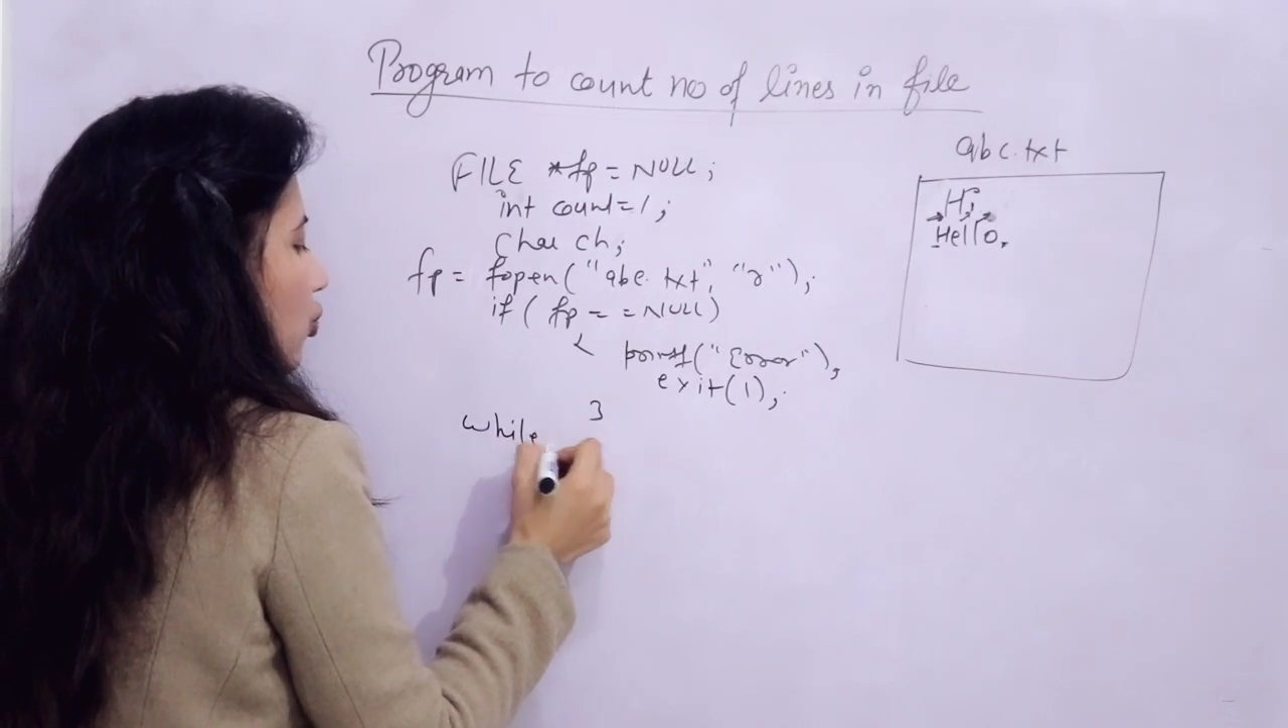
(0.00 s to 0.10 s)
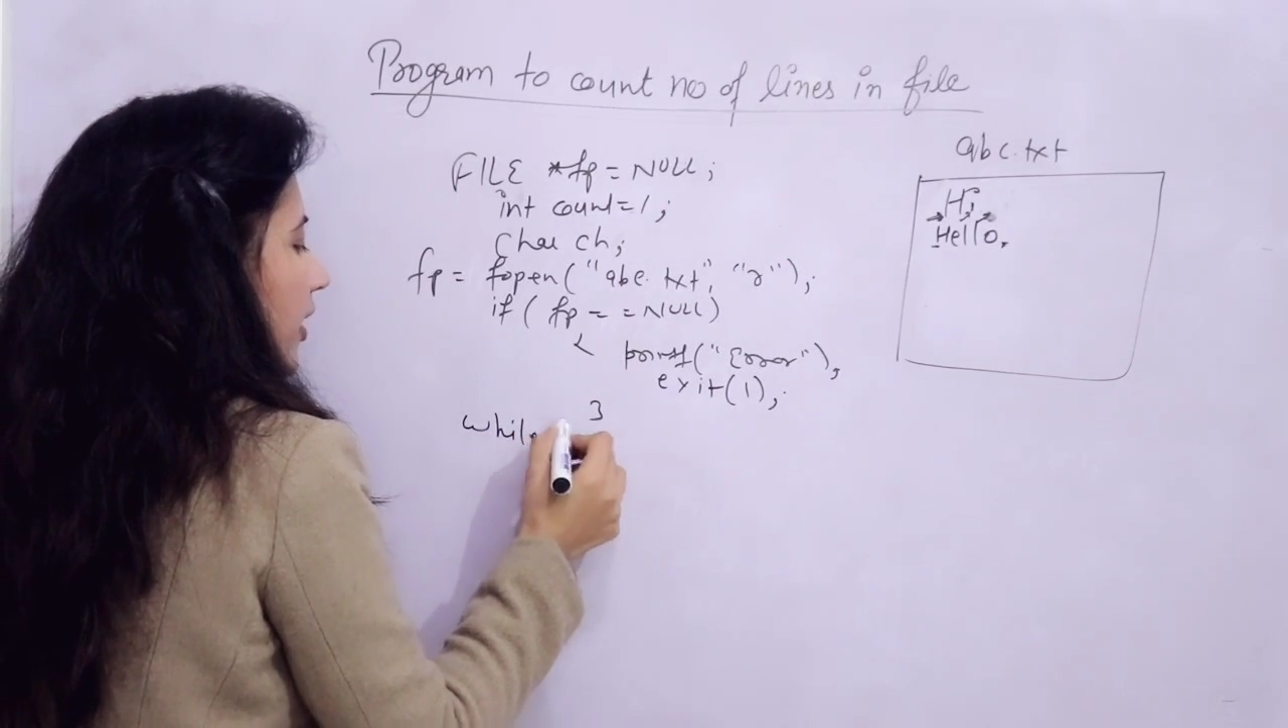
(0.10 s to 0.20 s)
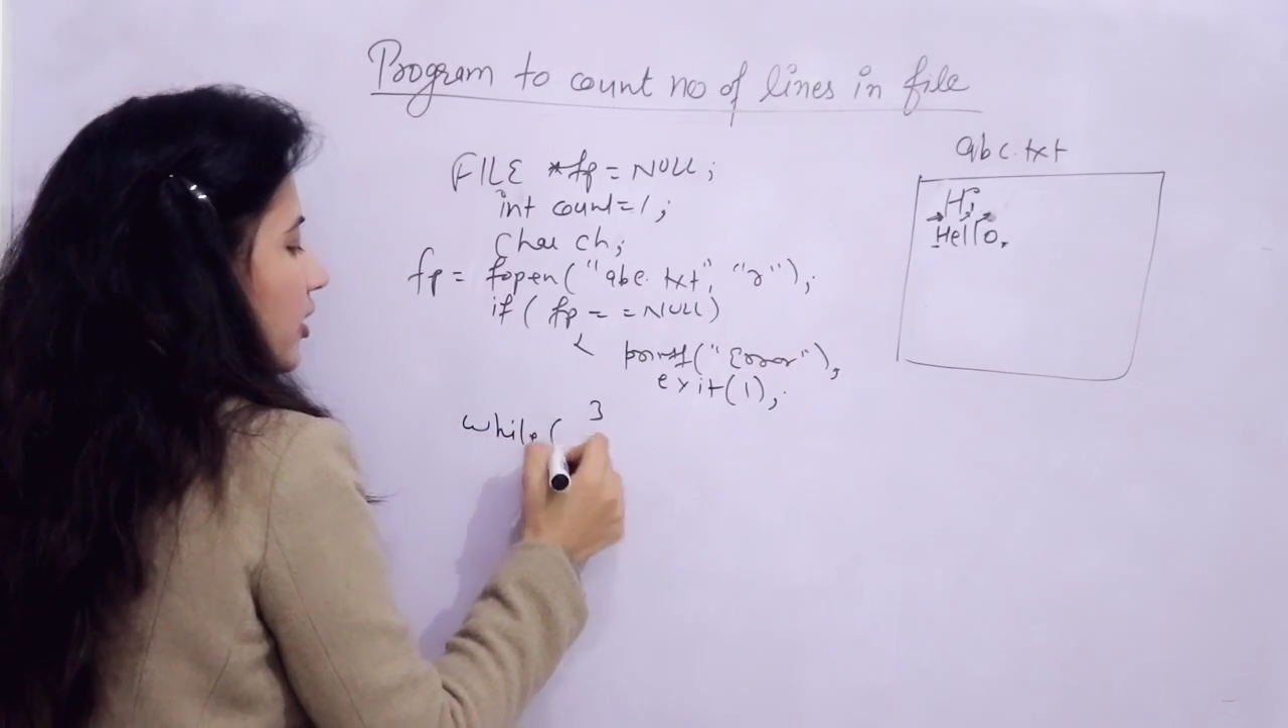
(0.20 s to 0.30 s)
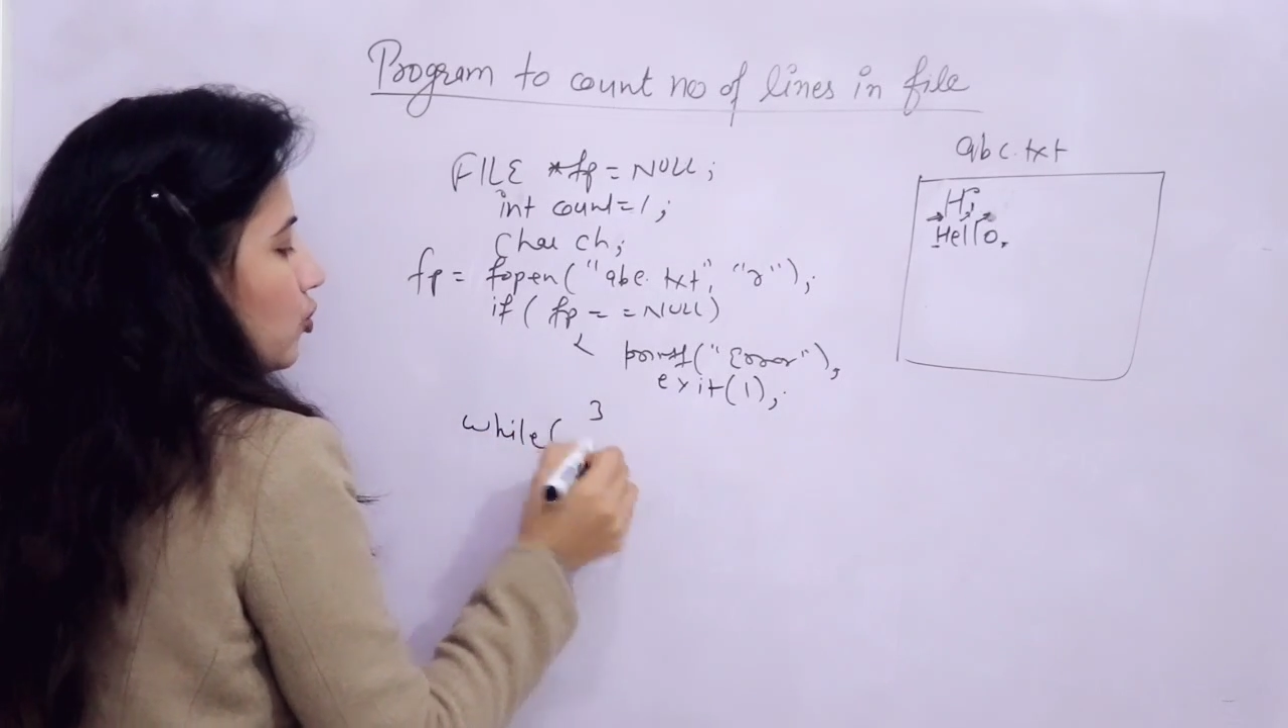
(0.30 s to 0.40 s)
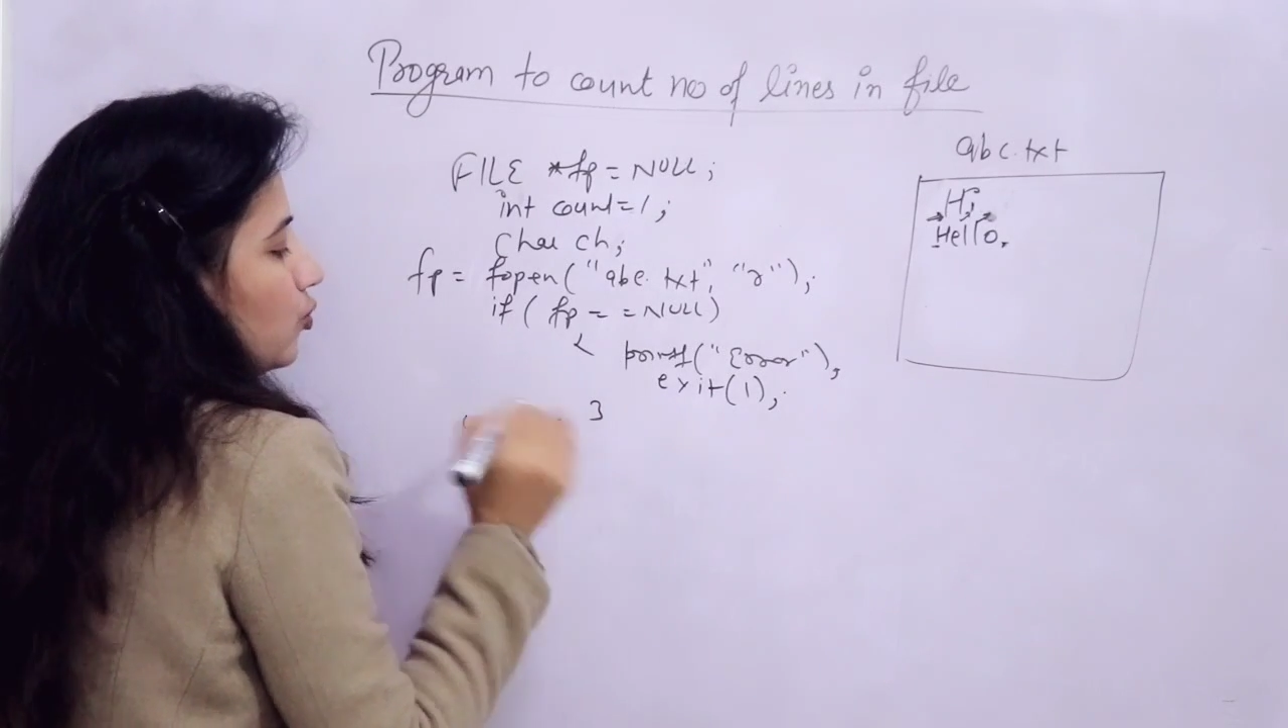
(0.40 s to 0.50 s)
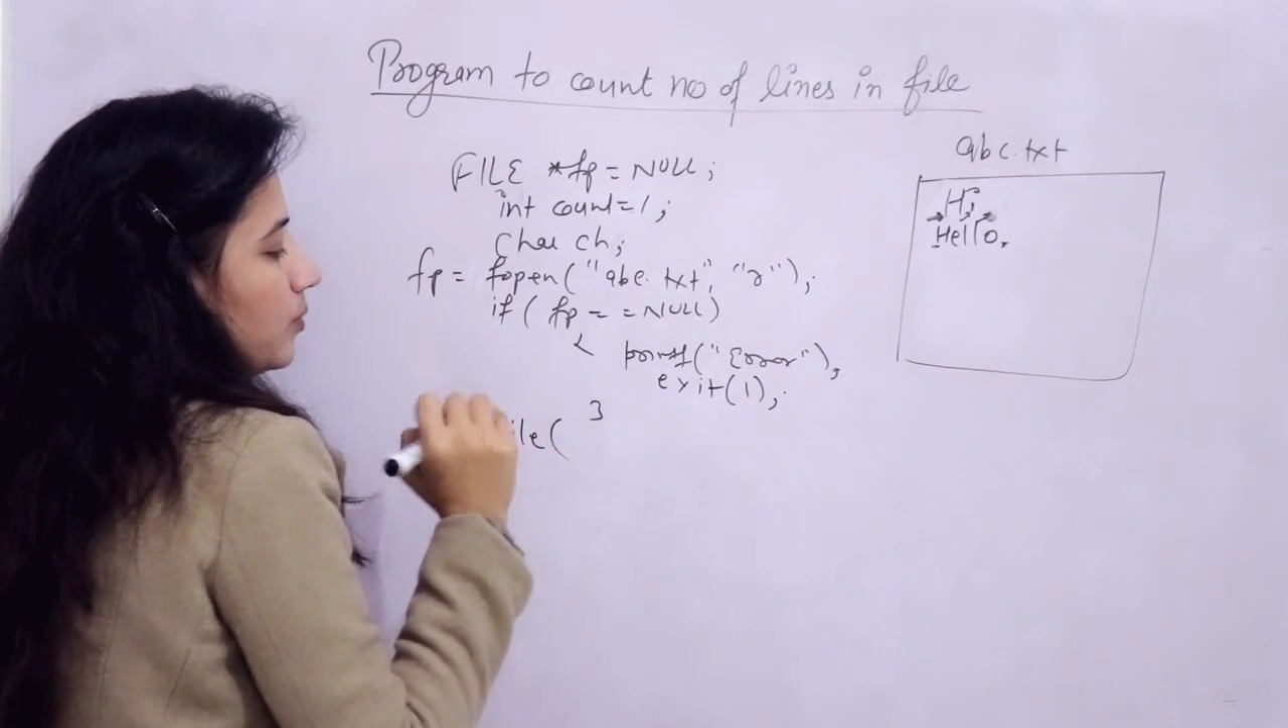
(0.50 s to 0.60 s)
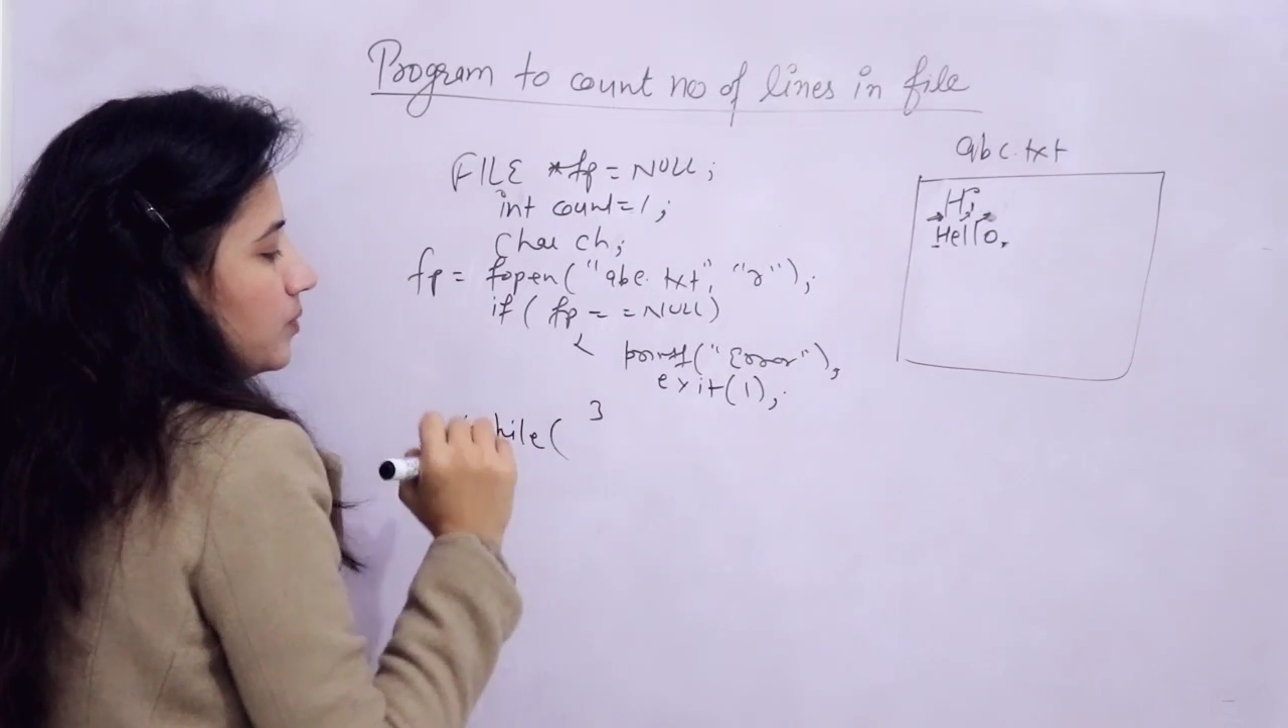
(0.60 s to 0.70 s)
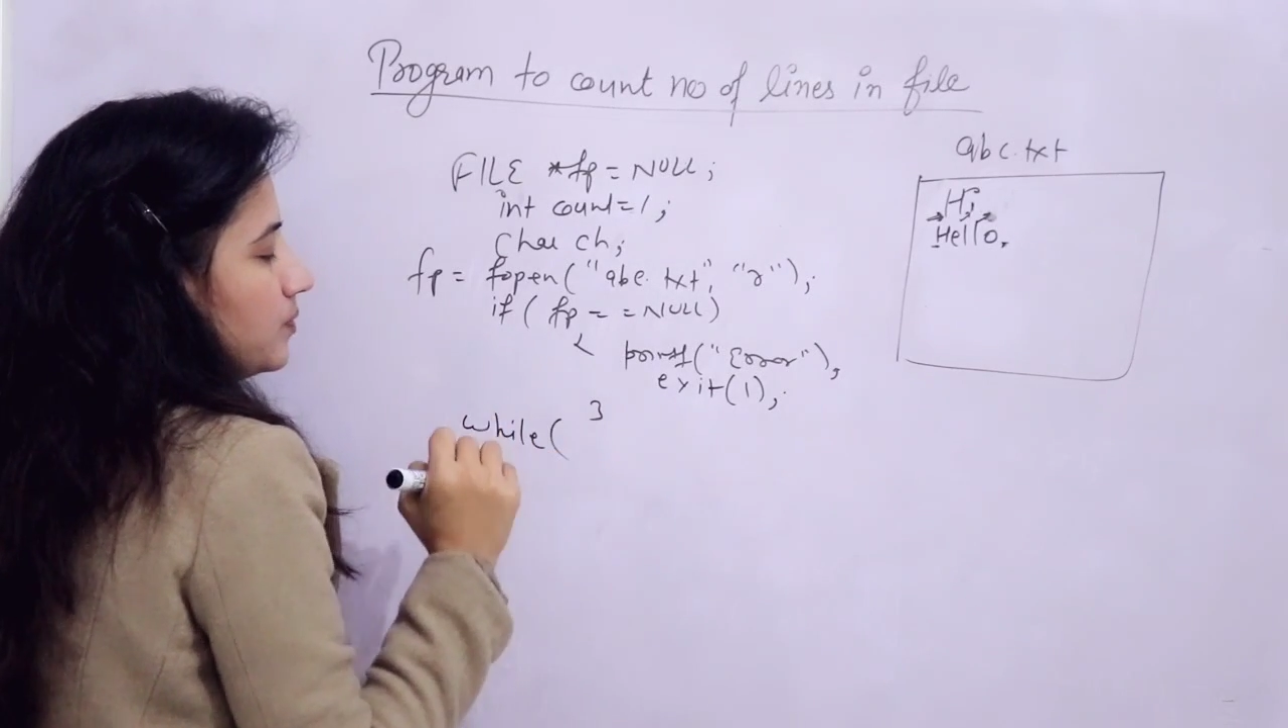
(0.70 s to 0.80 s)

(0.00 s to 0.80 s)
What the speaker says: while loop.